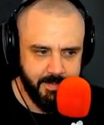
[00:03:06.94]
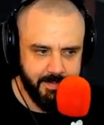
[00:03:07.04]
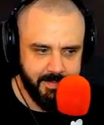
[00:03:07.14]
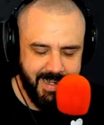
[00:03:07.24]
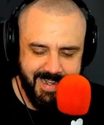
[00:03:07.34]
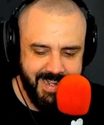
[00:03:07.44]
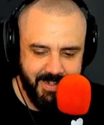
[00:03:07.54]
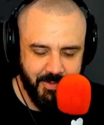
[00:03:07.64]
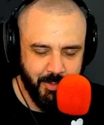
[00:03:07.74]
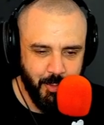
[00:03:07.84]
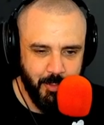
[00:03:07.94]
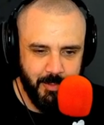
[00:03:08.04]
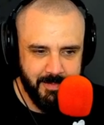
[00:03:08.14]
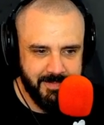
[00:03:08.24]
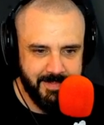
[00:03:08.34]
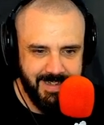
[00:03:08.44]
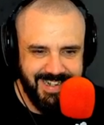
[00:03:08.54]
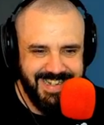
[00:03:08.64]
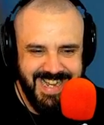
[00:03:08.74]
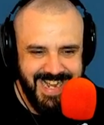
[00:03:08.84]
I hate school. I
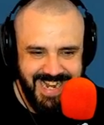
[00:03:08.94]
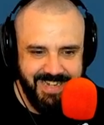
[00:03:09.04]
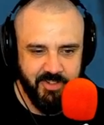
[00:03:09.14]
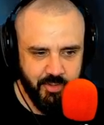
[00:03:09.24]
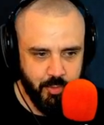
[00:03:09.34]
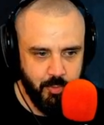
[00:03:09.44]
hate school.